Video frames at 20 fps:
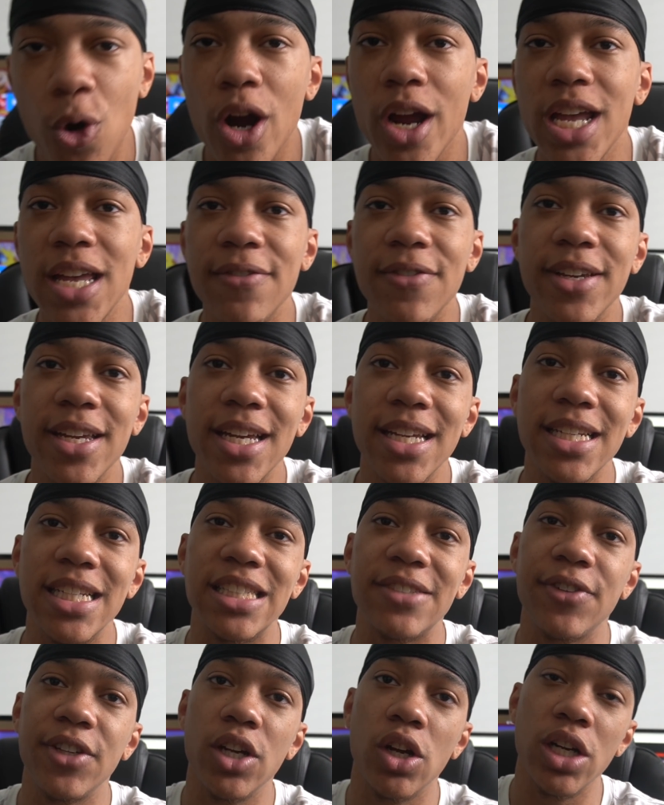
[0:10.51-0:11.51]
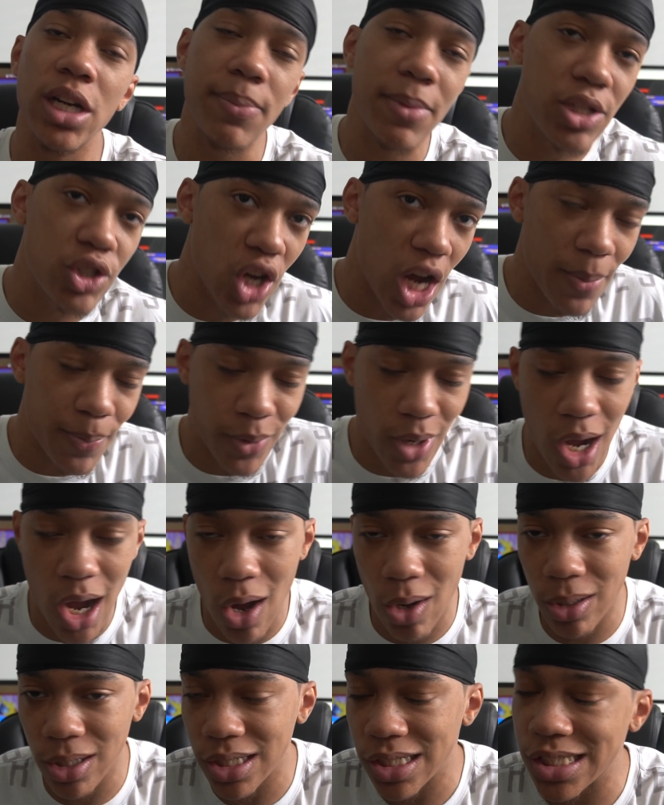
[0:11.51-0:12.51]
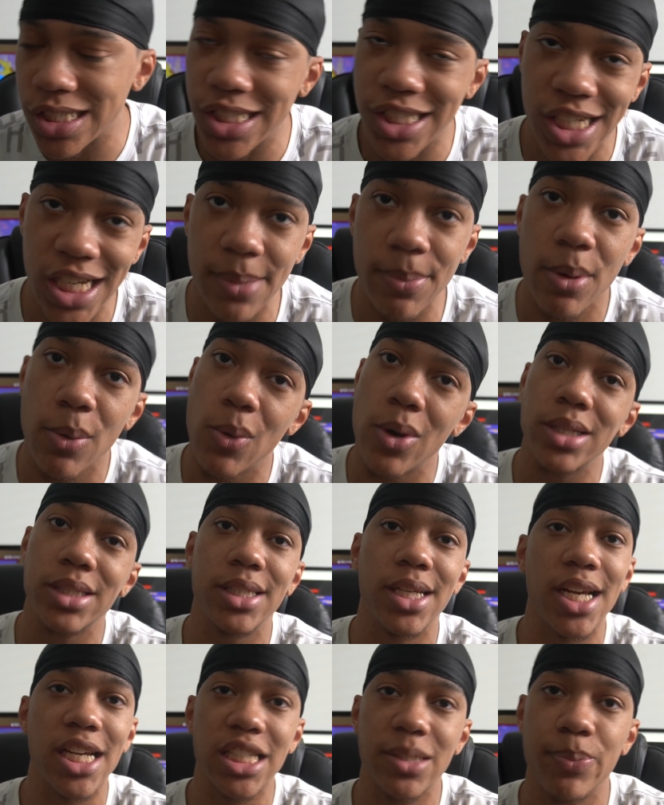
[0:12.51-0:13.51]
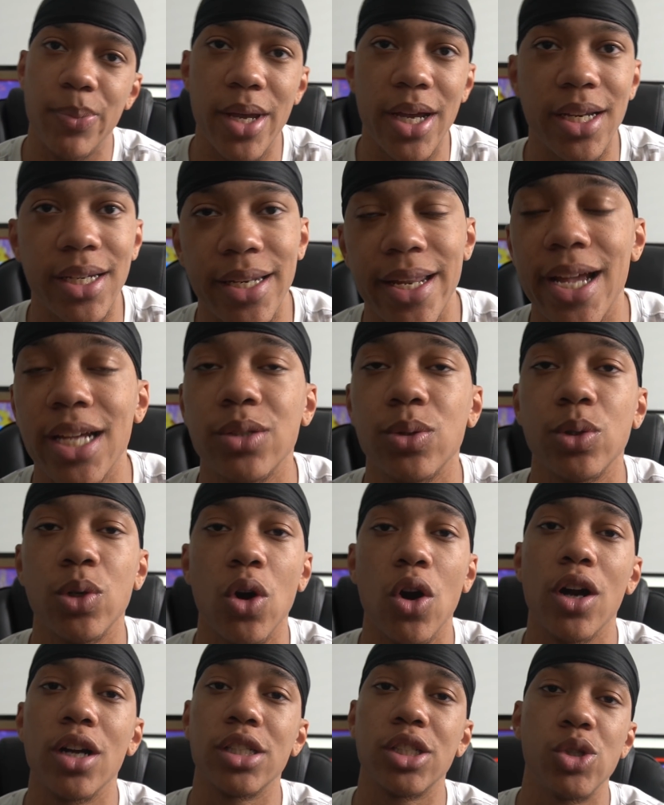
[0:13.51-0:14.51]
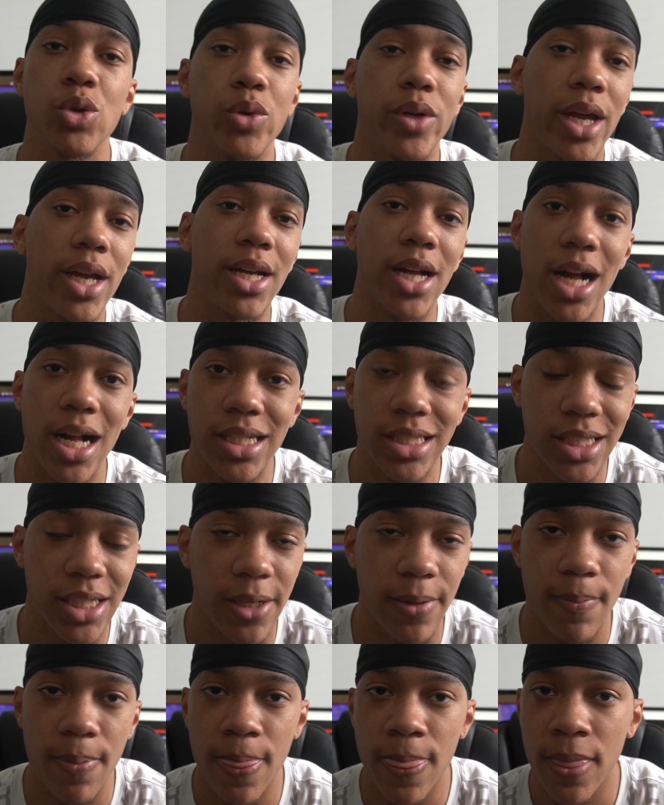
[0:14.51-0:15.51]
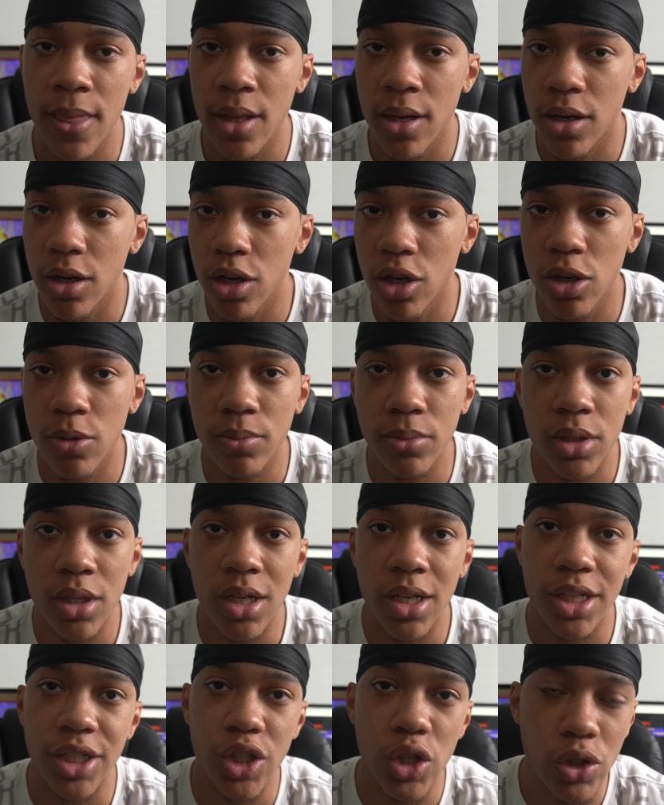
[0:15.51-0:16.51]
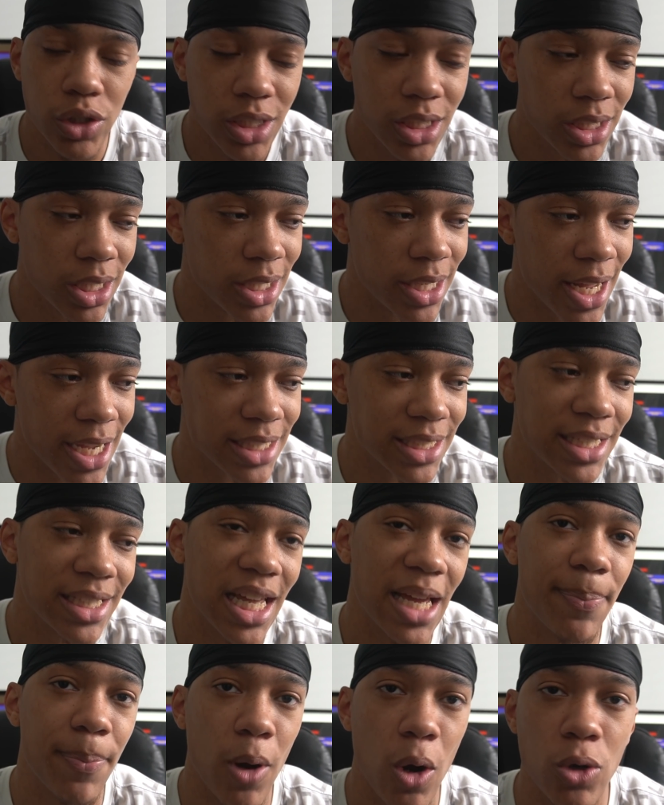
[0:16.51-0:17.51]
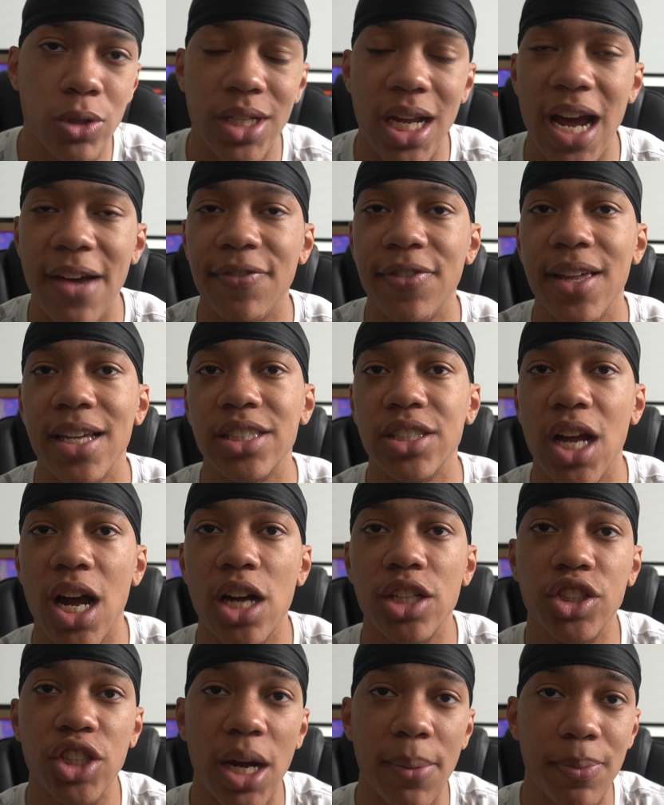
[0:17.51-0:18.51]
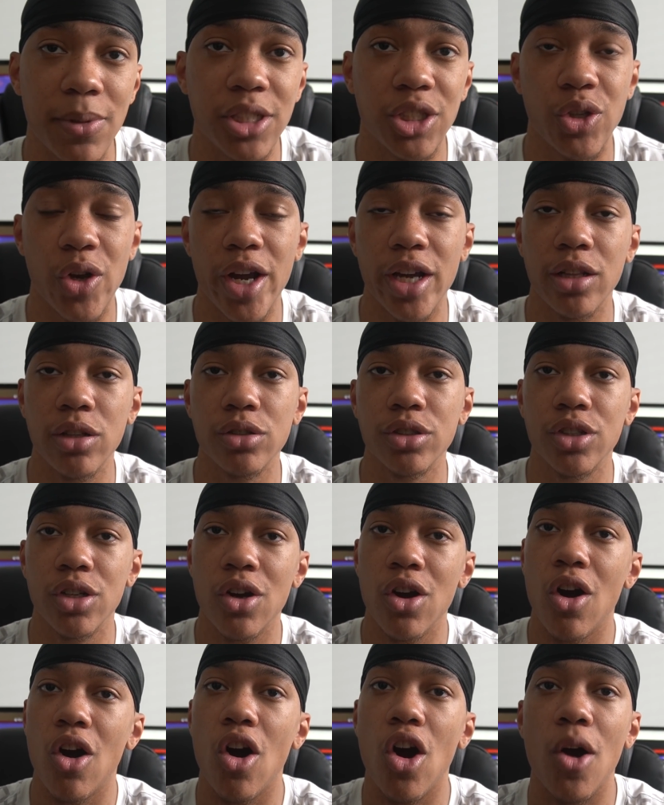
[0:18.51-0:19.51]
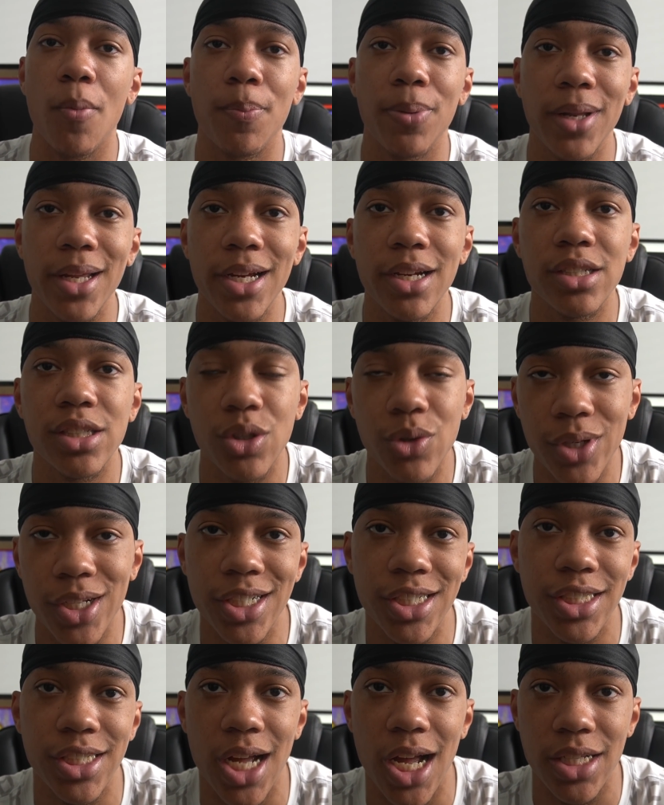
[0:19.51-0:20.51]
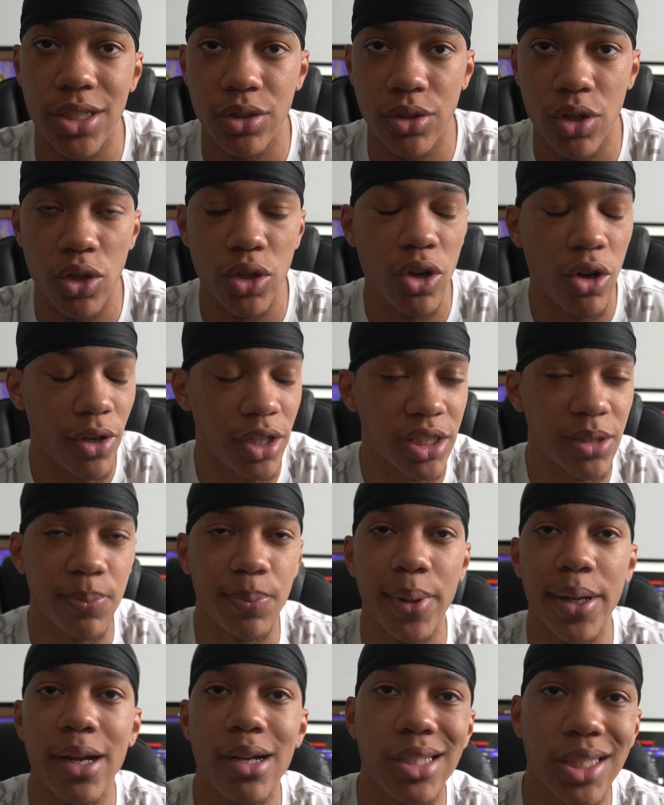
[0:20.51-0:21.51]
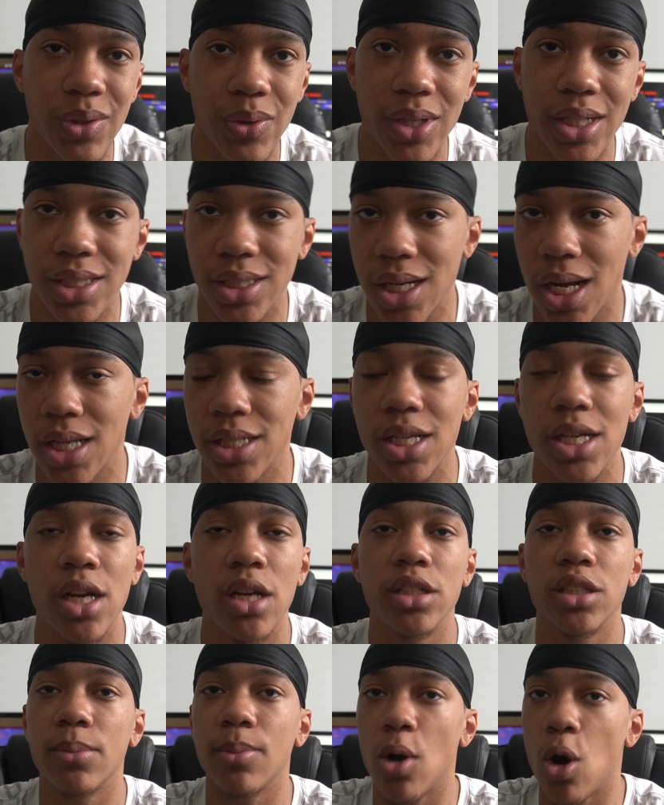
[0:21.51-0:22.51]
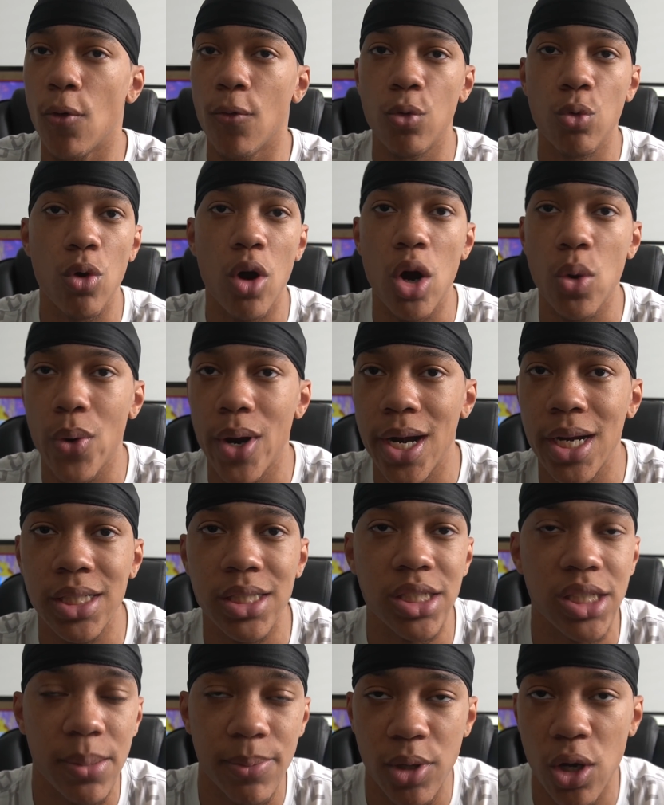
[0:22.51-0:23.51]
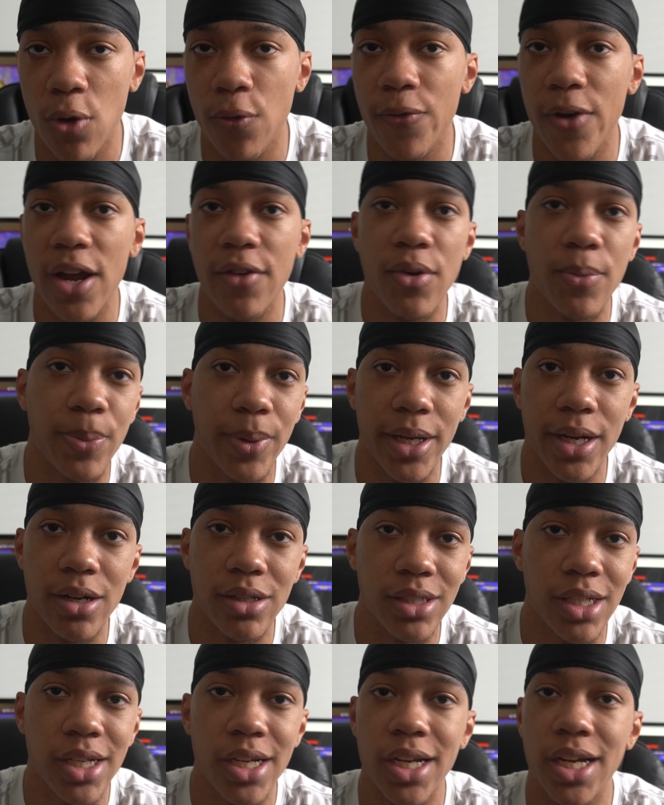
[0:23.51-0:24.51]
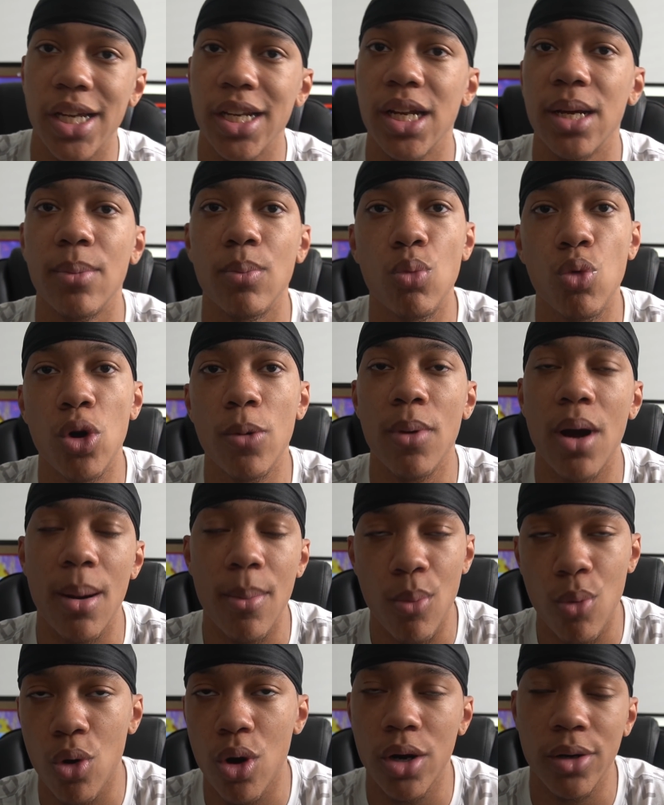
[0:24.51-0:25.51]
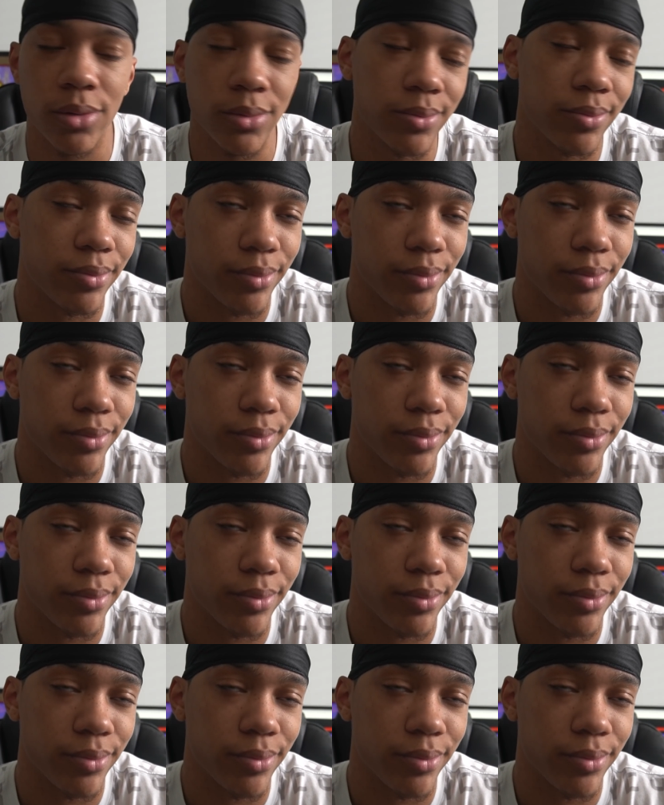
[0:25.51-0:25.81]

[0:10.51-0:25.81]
I even get in this video, let me drop y'all a gem of what to expect next regarding 2K content. Usually the next thing they post after they start dropping trailers are player screenshots. You know, you're gonna get some player screenshots, some overall ratings of some of your favorite players, and then more by more